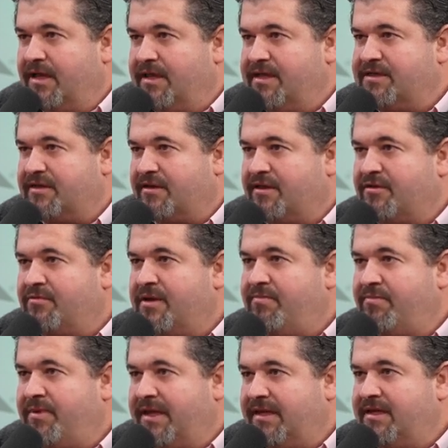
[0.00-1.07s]
These are 3
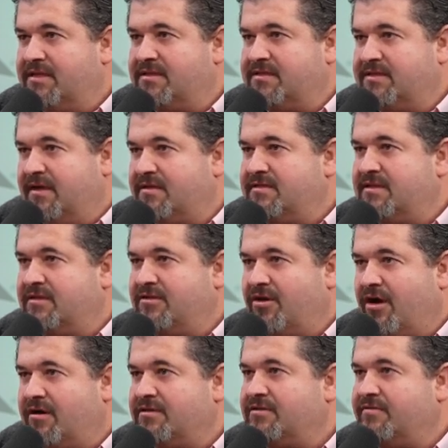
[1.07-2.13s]
billion sons and
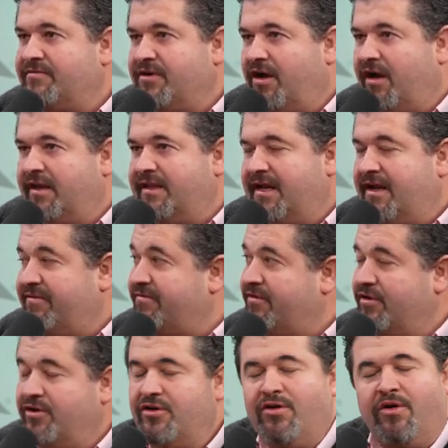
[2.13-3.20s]
daughters of God that have
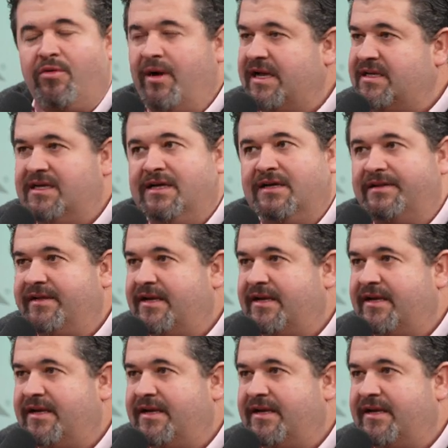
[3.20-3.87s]
no idea